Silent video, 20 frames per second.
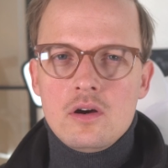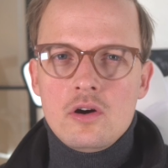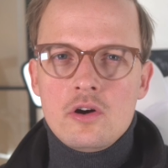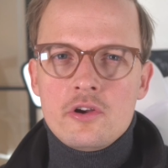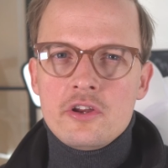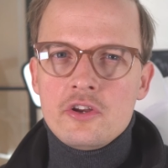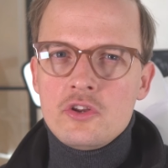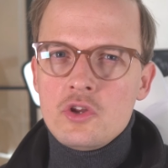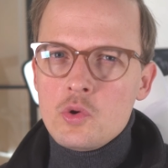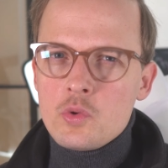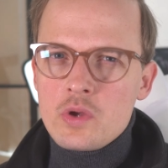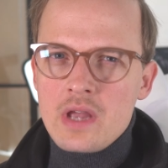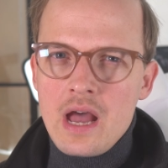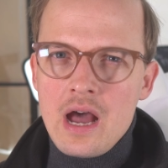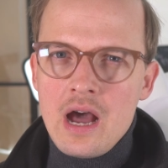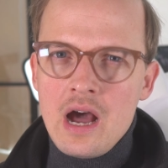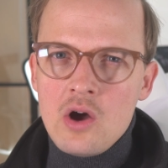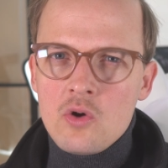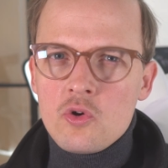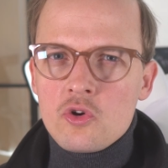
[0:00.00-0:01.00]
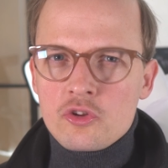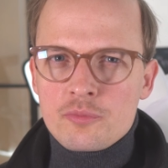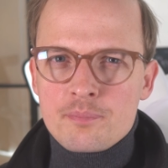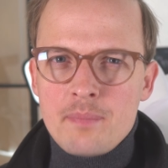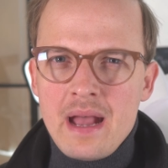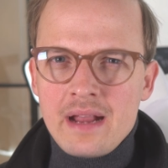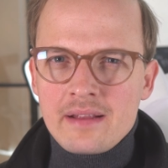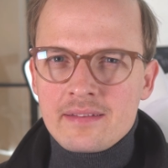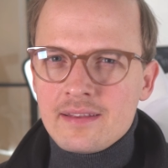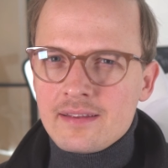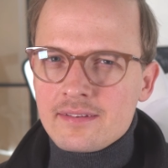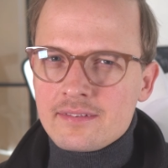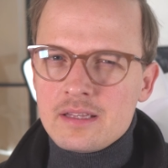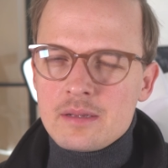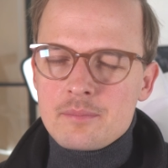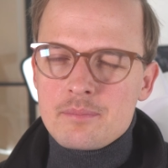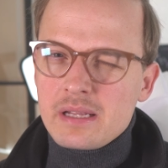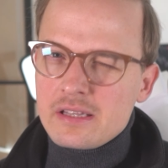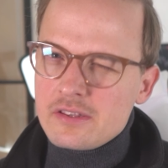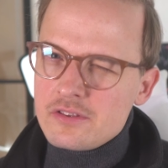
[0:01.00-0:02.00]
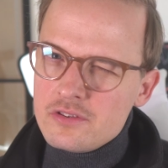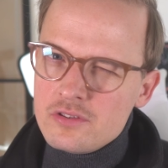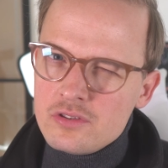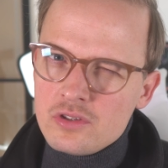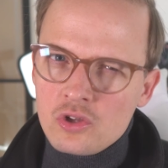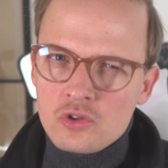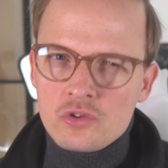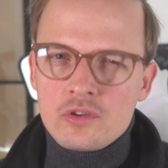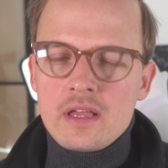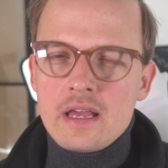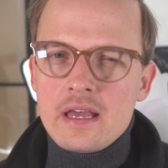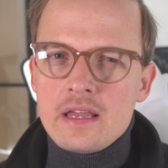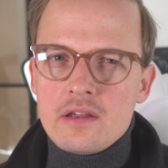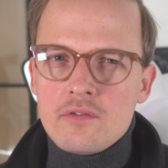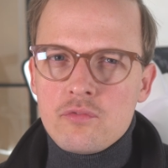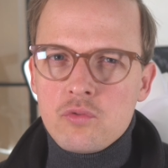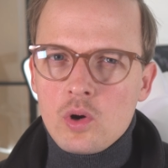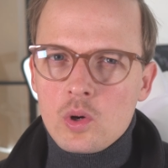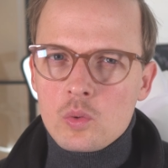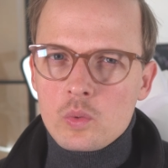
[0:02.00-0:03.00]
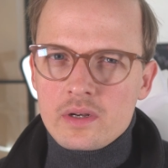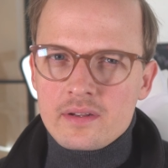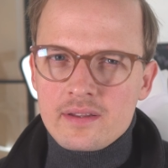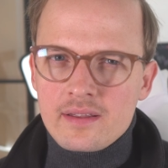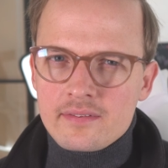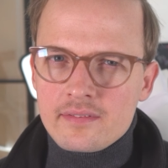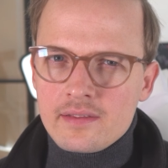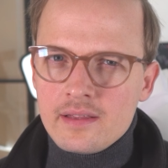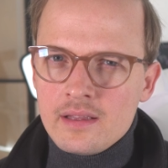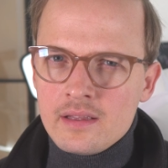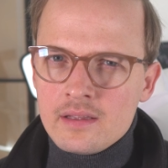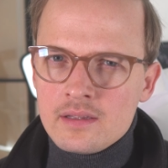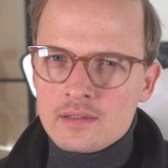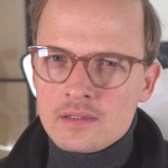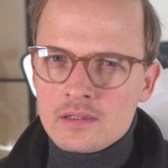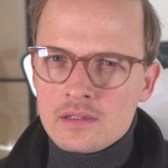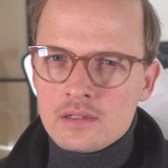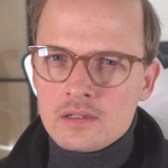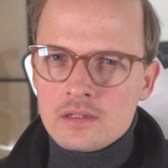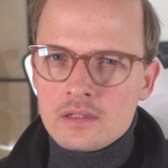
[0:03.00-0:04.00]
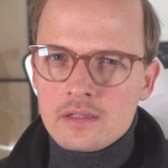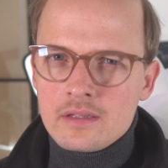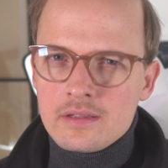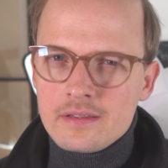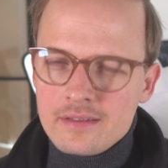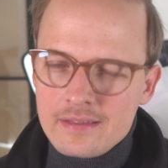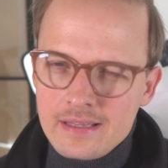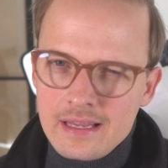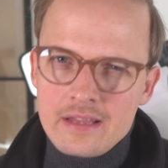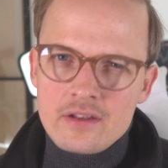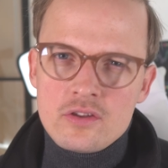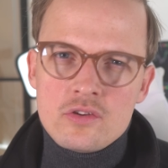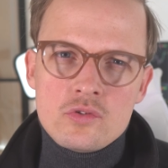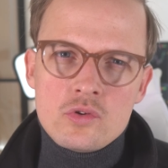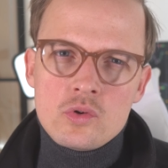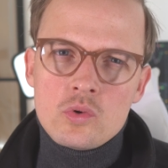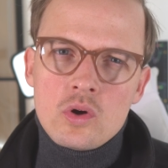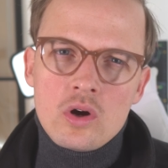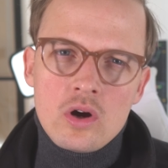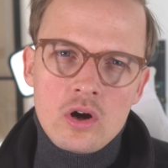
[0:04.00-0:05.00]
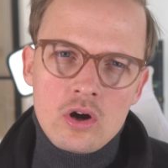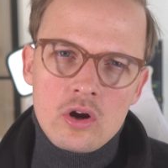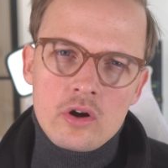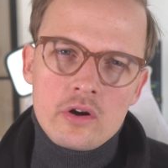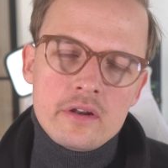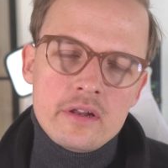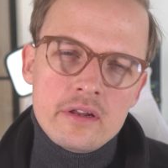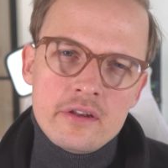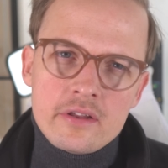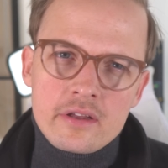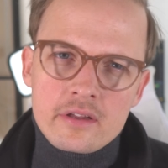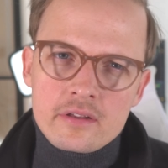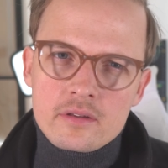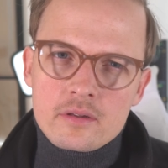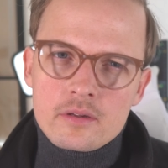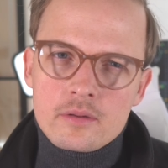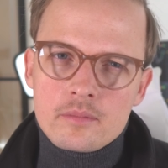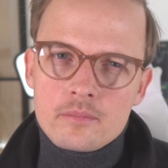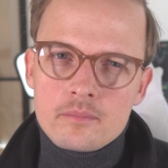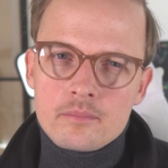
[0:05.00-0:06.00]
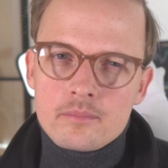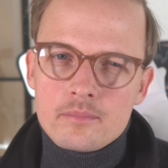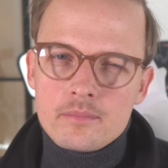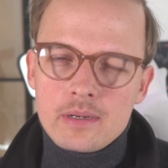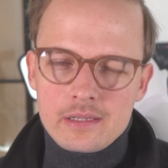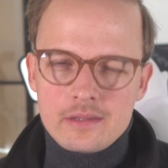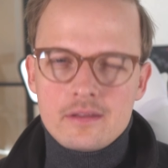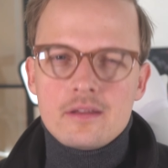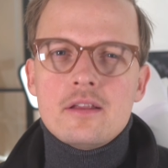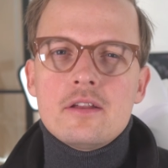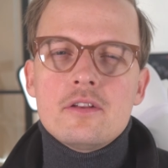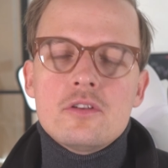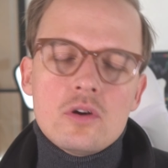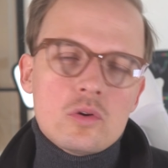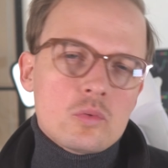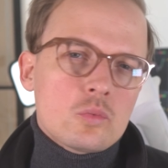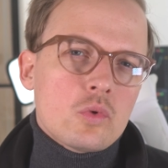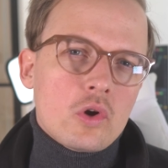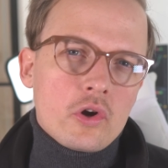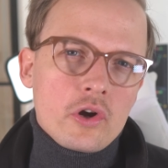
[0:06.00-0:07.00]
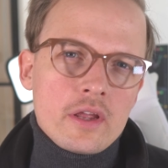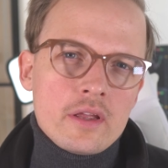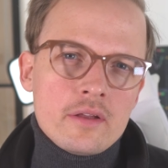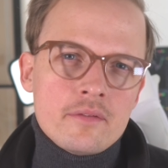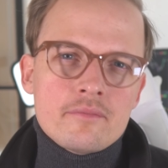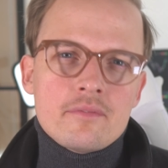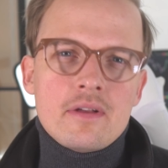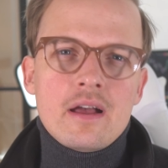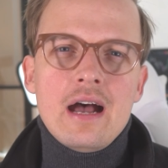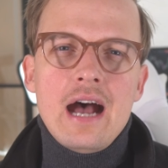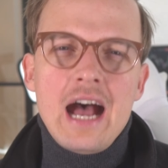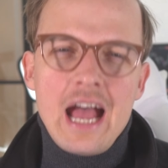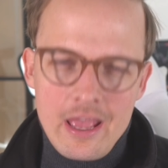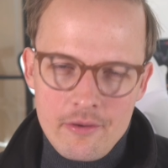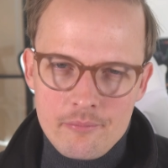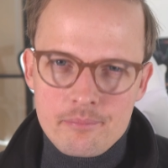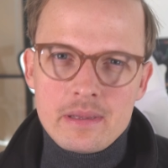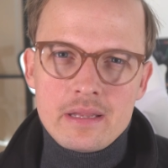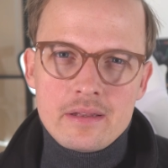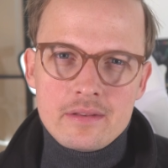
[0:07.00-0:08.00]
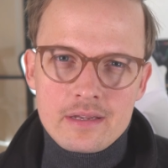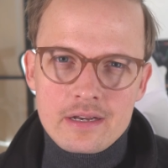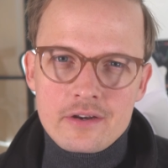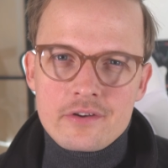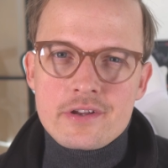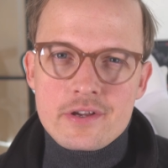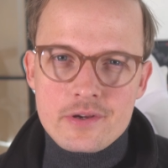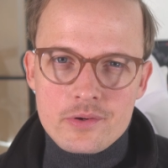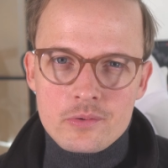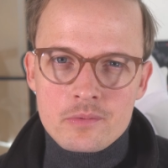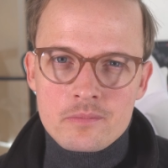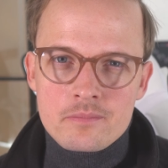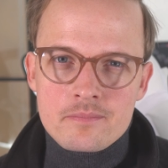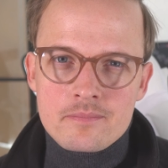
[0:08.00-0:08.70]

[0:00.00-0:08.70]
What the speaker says: Are you doing hours backtesting but not any forward testing? Then you are an idiot. But don't worry, I have been there too.